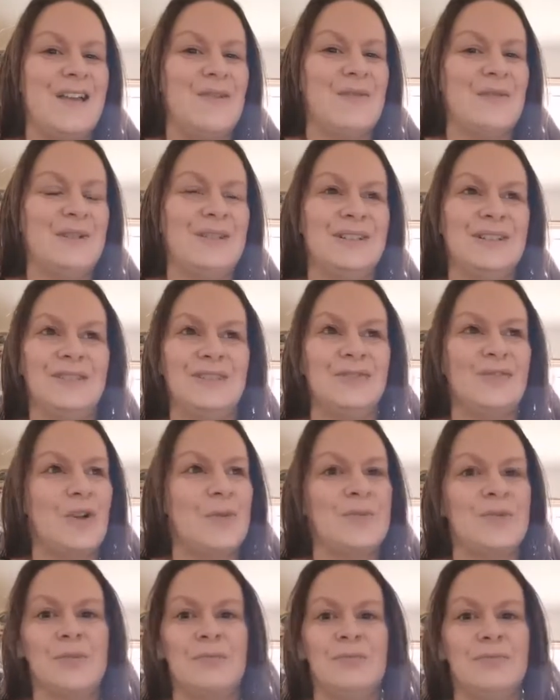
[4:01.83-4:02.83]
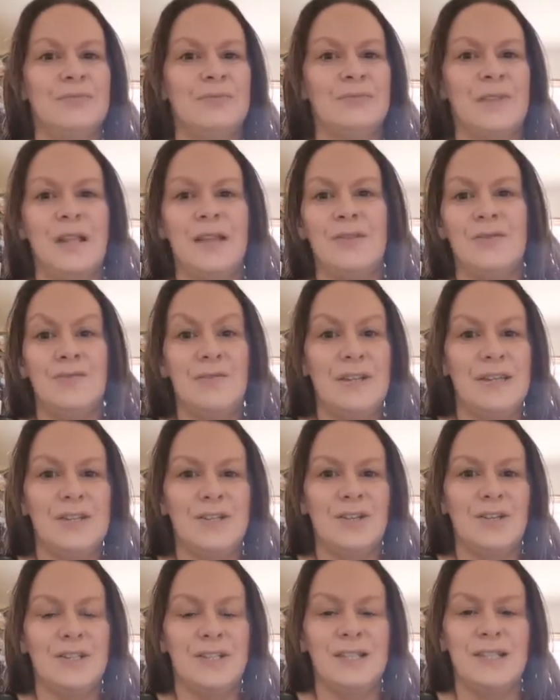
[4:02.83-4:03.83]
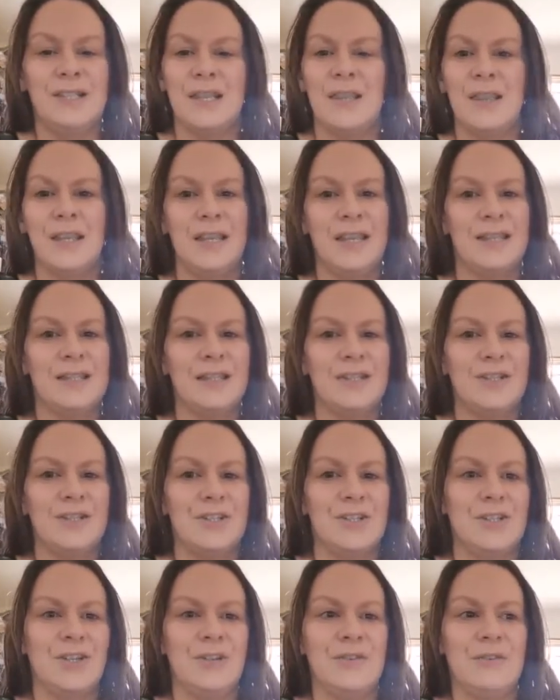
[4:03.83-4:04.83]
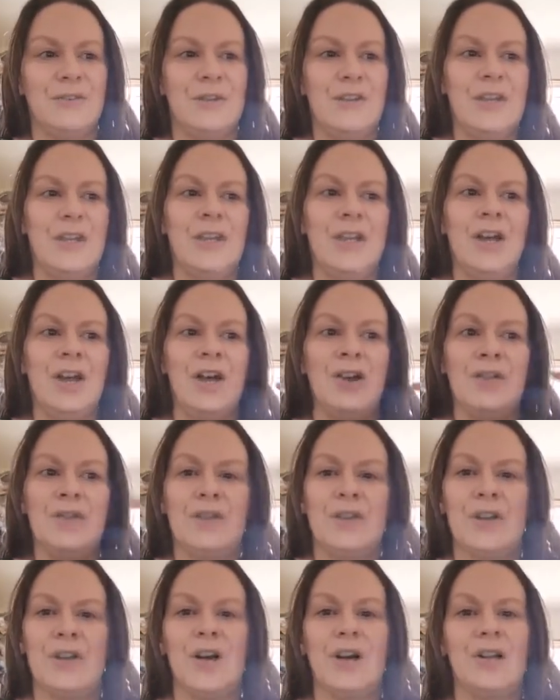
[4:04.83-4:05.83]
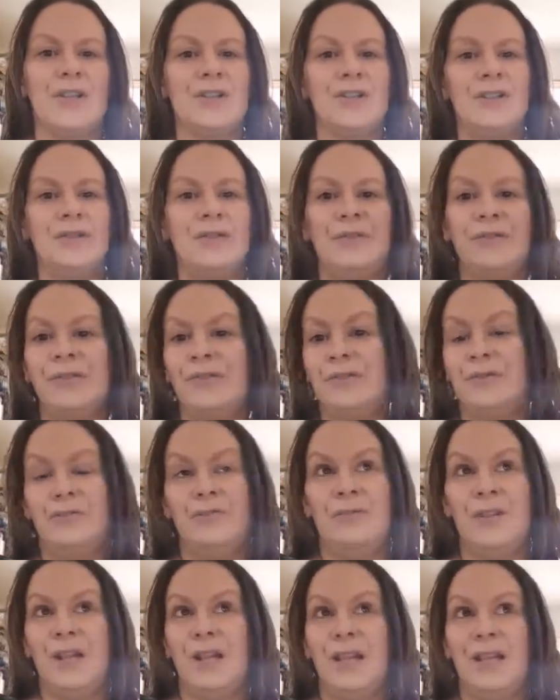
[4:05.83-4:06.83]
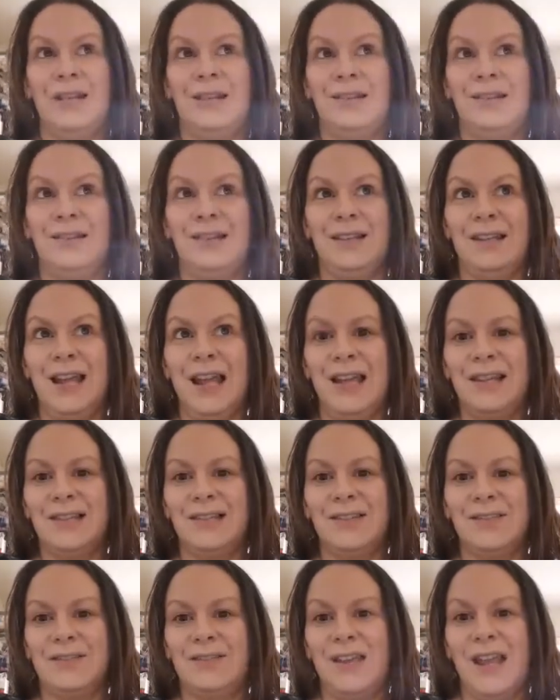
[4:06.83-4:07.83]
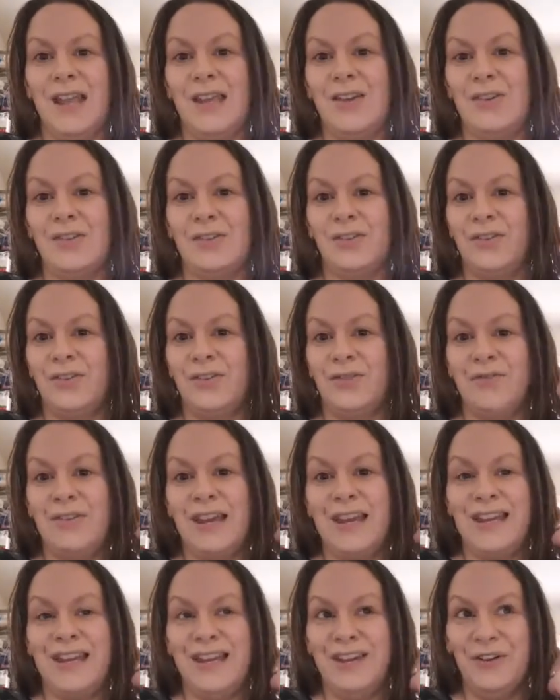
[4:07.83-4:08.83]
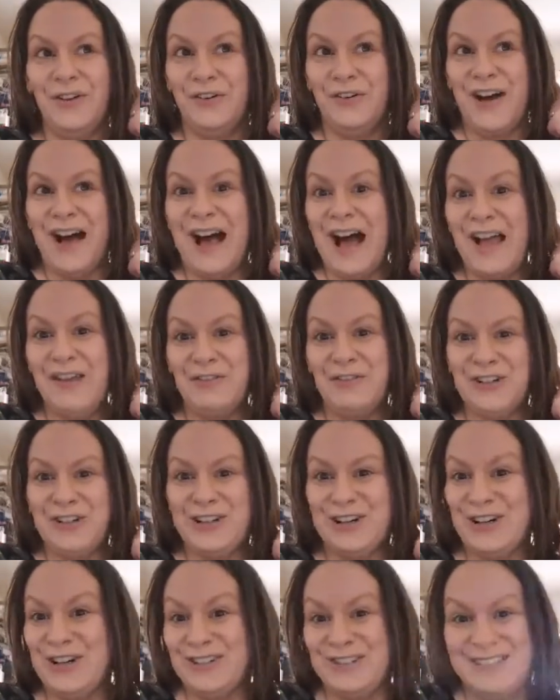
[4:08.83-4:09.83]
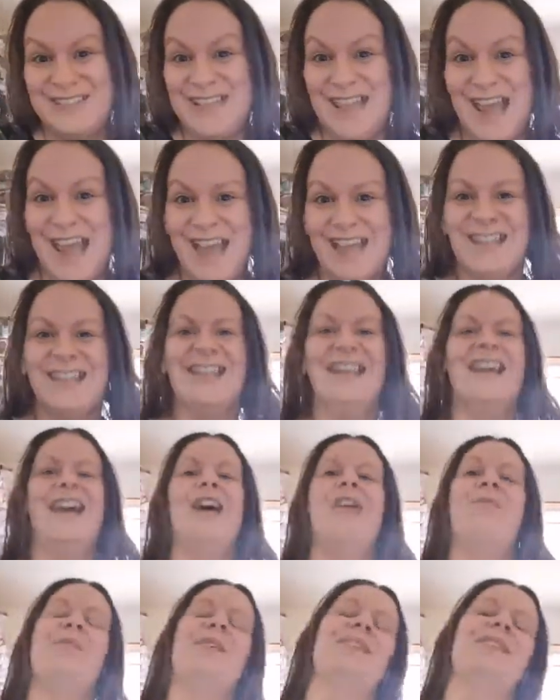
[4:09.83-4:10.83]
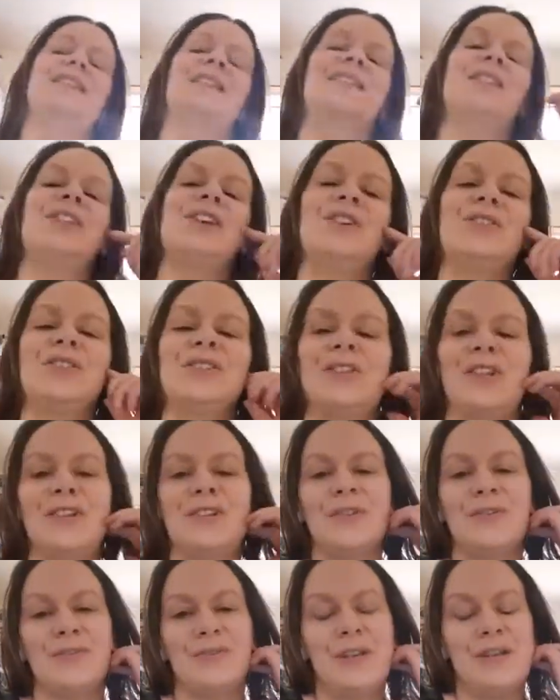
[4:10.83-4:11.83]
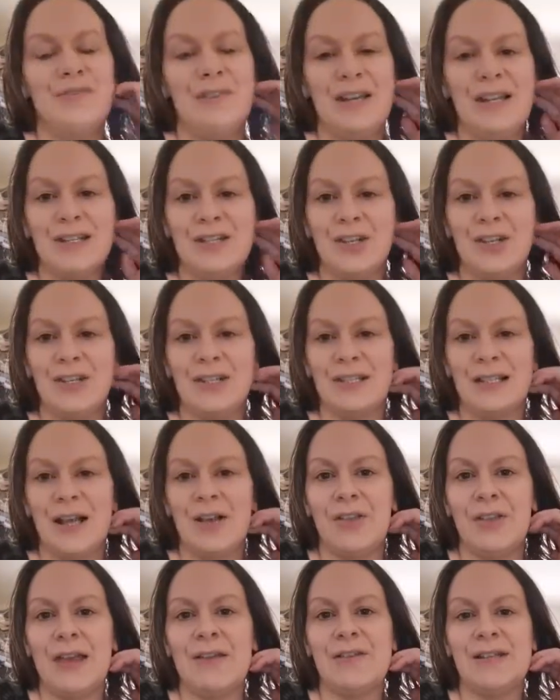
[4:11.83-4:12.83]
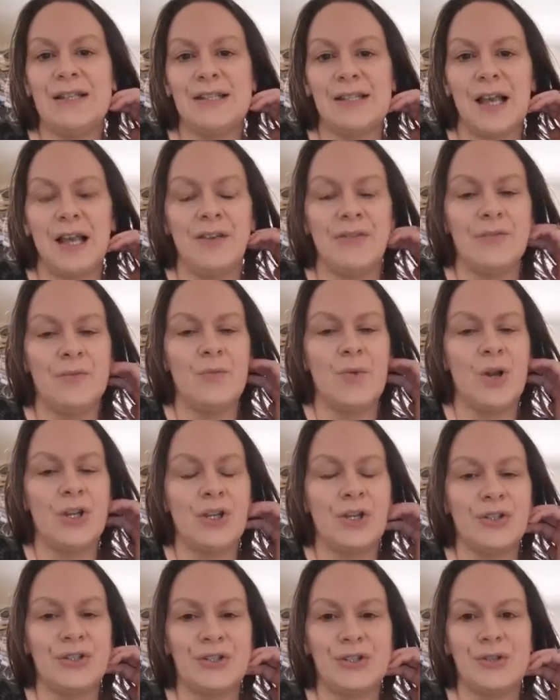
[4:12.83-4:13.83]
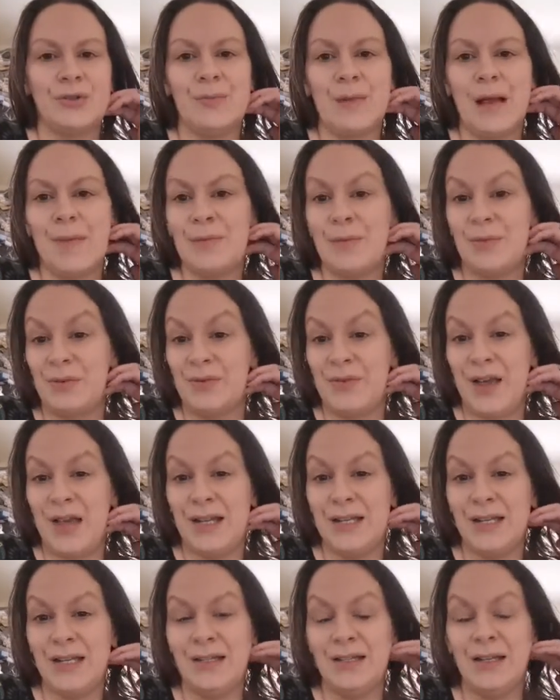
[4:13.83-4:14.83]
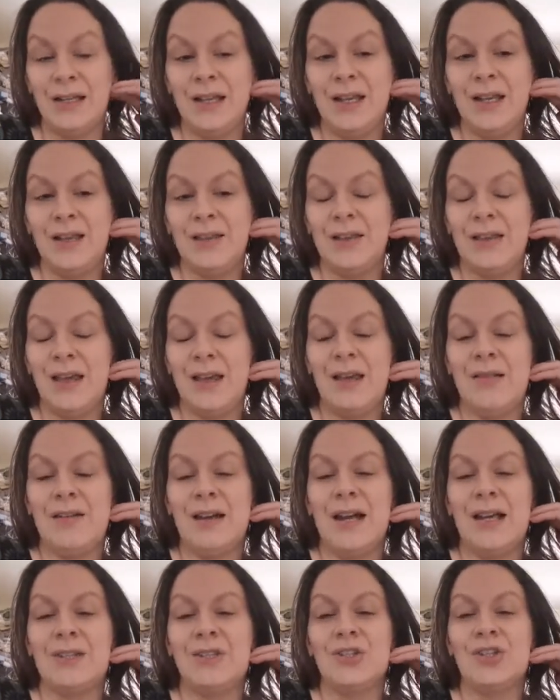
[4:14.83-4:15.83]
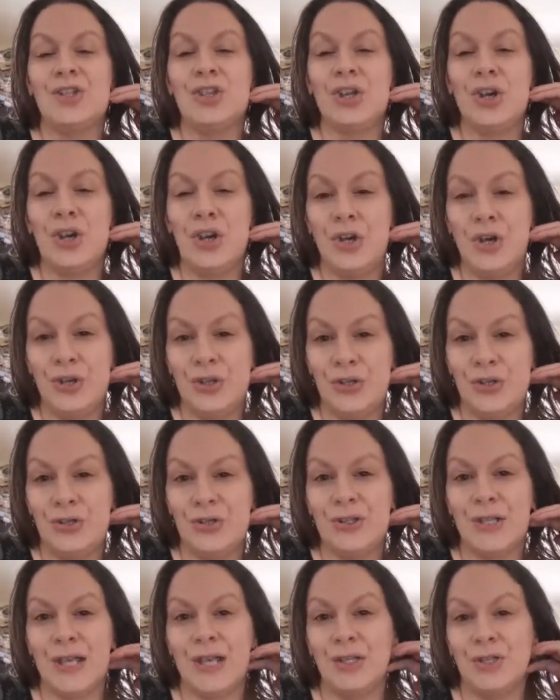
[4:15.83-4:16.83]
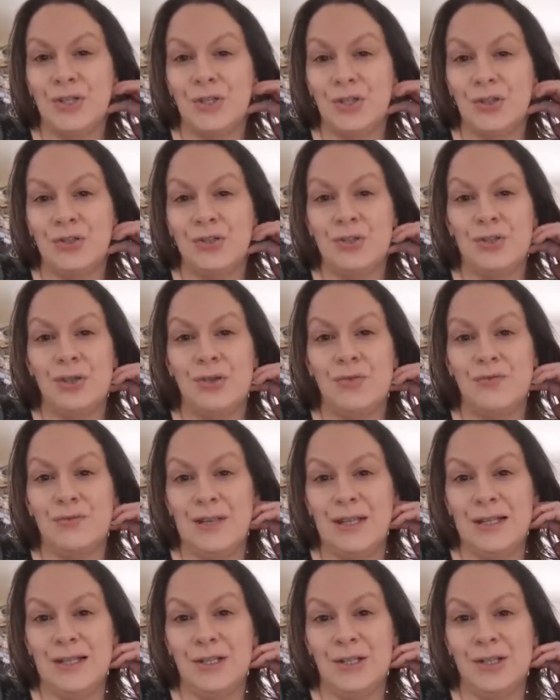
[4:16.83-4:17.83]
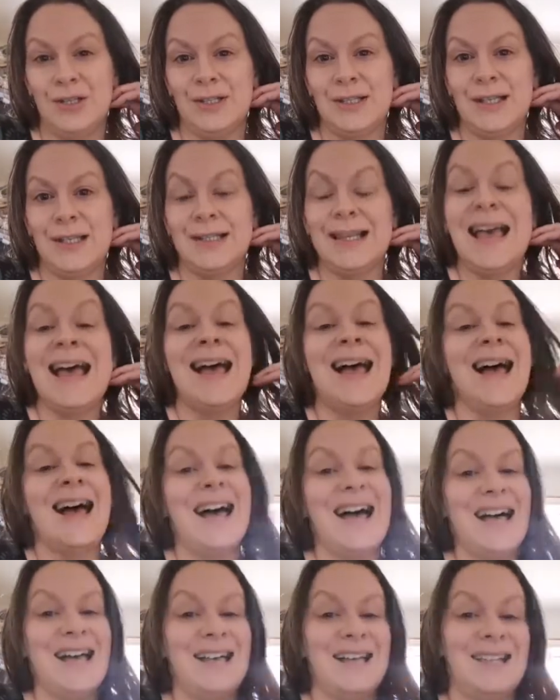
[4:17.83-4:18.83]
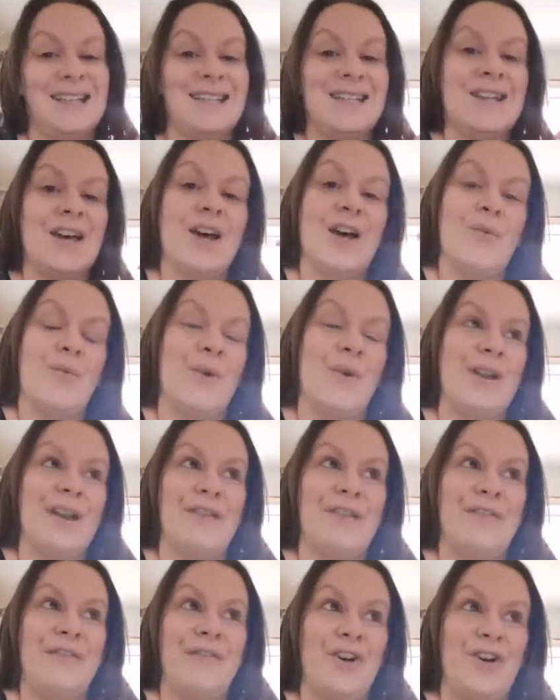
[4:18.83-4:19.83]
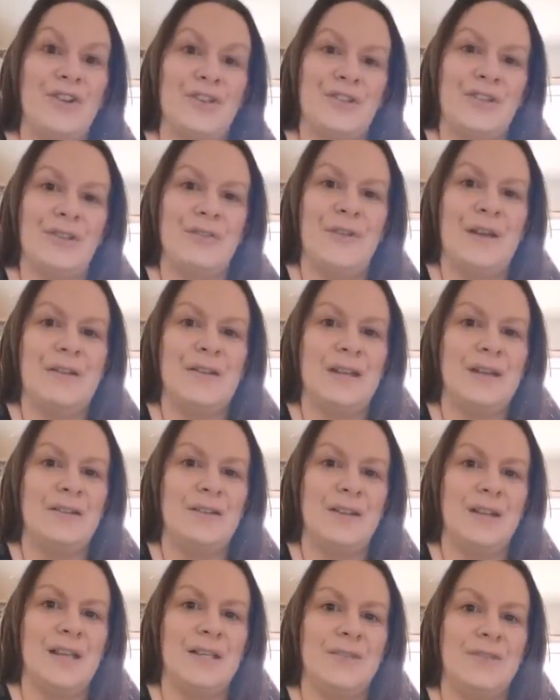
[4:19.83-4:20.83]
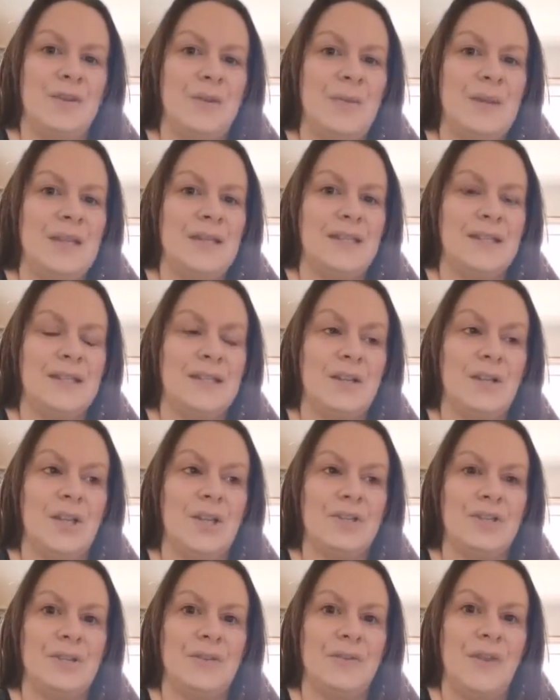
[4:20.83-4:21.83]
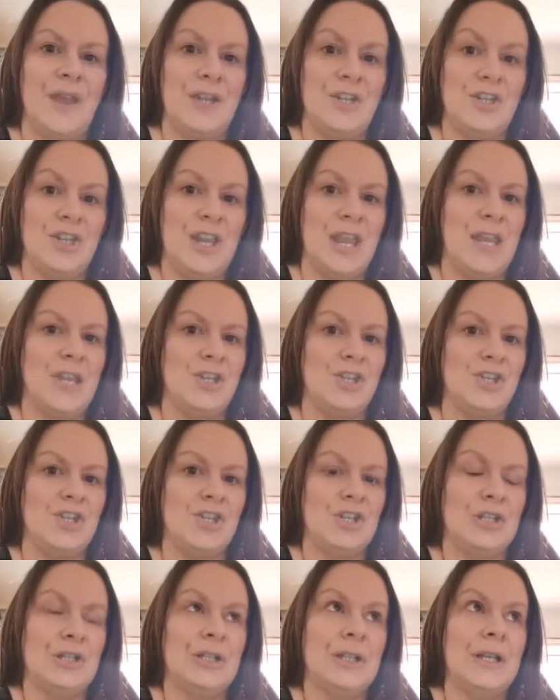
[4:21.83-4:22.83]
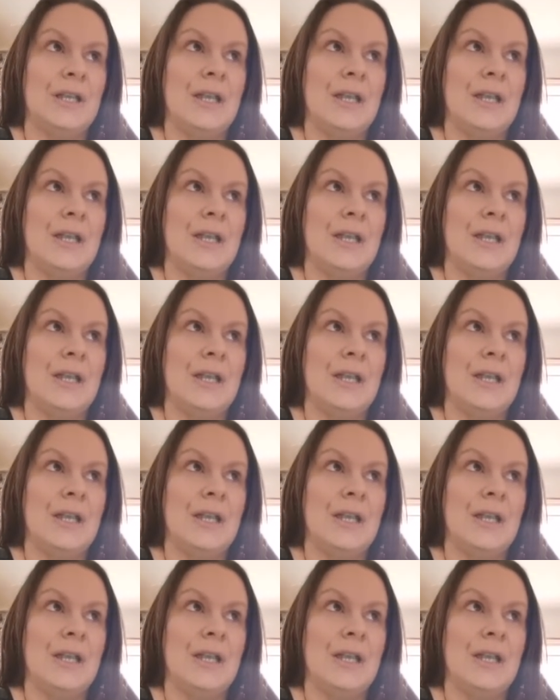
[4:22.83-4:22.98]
will drop some resources and links and stuff over the course of the next day or 3 or 5 or 10, because there's loads and loads of free resources out there aside from what your school might be providing. There are tons and tons of resources, and what I've also found out in the last few weeks is that lots of educational